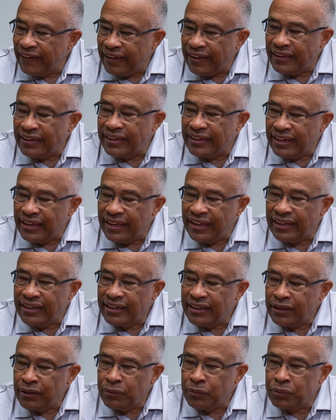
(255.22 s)
and
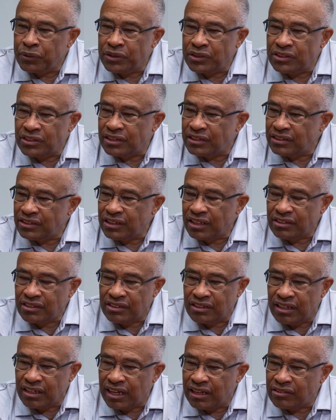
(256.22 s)
he was
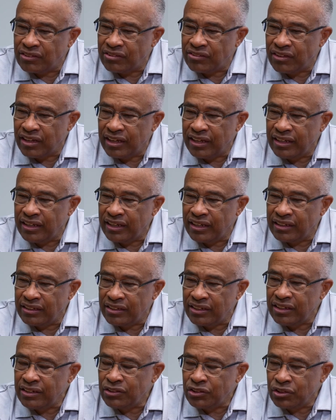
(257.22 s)
just an outstanding
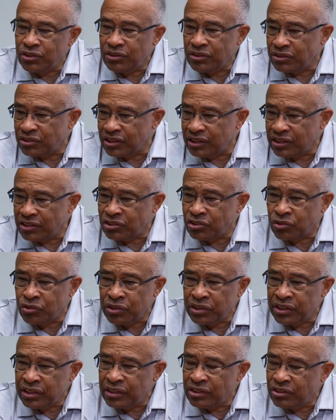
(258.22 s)
teacher. He was a
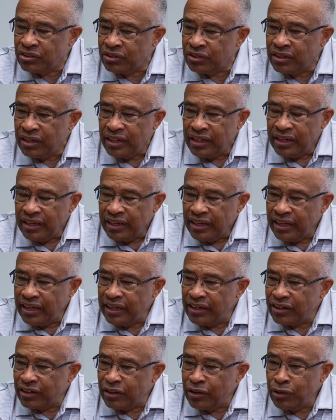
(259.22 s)
history teacher
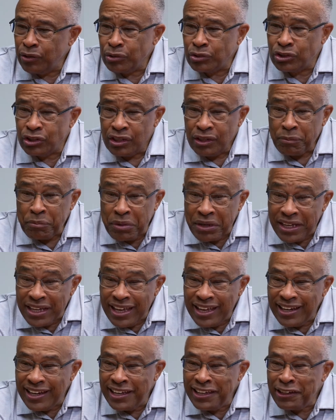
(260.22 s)
and a coach, but he
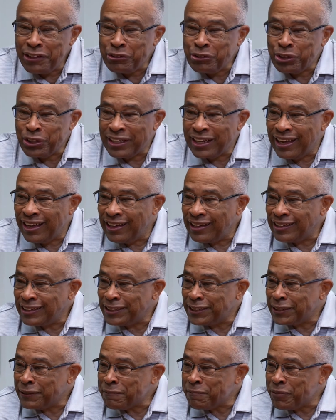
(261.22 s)
had 800
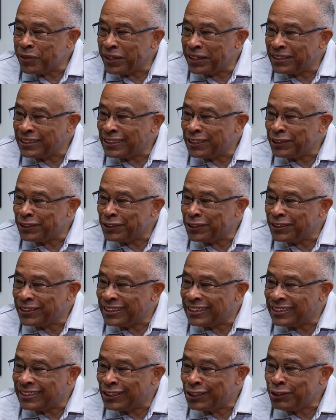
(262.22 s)
guys
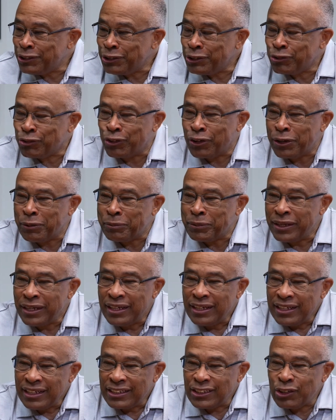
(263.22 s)
to choose from.
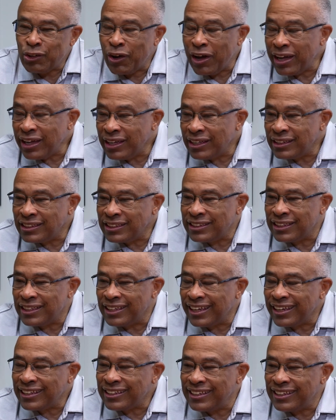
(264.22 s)
So I get
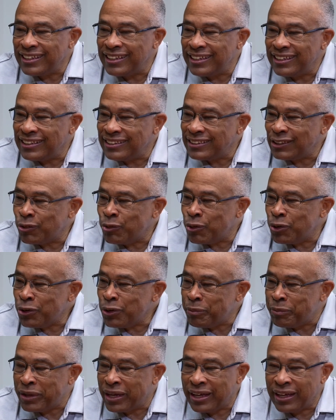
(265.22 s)
selected as
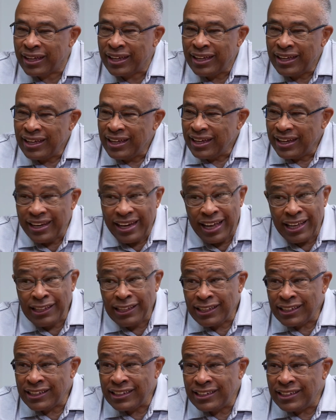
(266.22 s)
quarterback, not